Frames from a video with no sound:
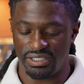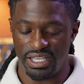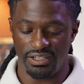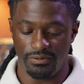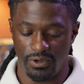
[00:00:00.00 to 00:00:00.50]

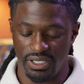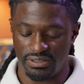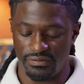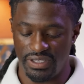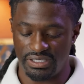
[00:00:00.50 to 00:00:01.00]
they was
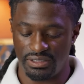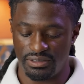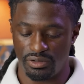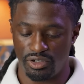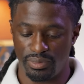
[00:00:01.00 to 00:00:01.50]
investing
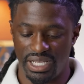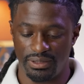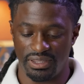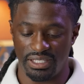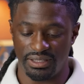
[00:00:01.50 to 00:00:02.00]
into them, but
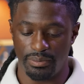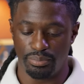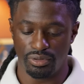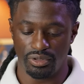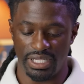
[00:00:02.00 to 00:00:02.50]
I think they
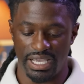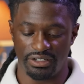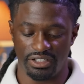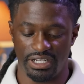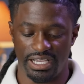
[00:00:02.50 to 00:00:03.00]
pulled out in
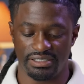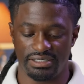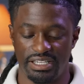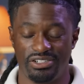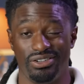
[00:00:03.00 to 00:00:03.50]
the United
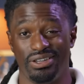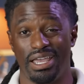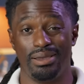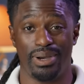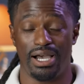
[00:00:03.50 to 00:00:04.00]
States and you
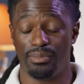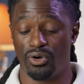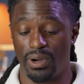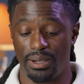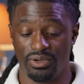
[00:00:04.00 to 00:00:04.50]
can't buy them on
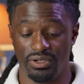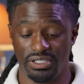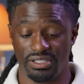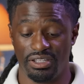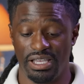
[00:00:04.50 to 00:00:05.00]
Robinhood,
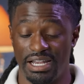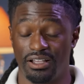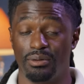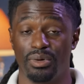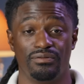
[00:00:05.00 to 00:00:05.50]
so you got to
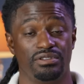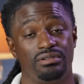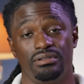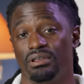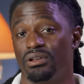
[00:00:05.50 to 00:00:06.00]
come over to
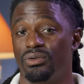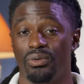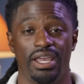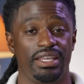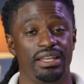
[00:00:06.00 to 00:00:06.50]
the
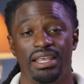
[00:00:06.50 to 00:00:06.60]
great